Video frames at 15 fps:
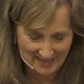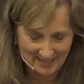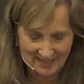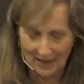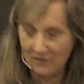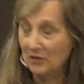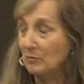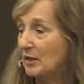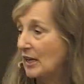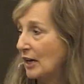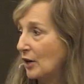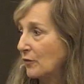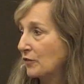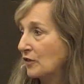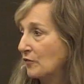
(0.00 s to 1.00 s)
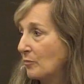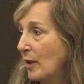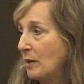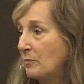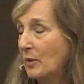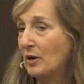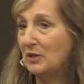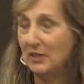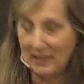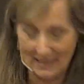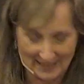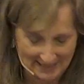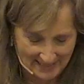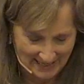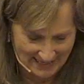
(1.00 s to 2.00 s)
You have to be careful of bed bugs
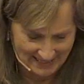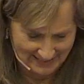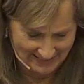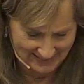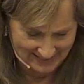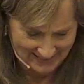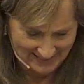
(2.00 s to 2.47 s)
these days.